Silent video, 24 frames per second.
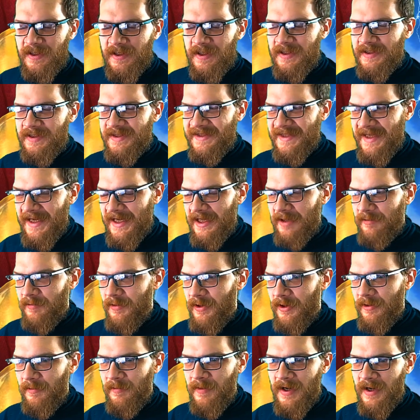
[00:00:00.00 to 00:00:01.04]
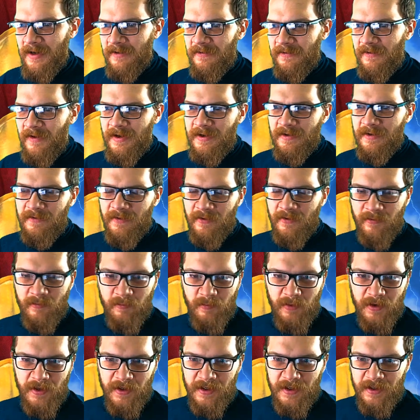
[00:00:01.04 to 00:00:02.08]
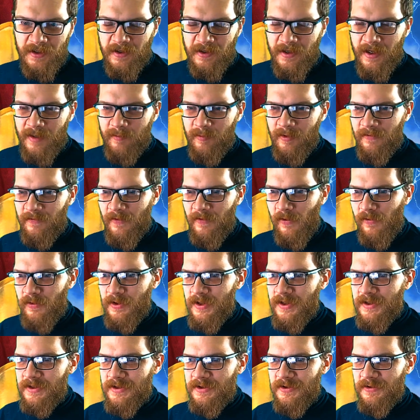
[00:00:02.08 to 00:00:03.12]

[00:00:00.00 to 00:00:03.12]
attack per buff, and if you bring in a couple of Odins,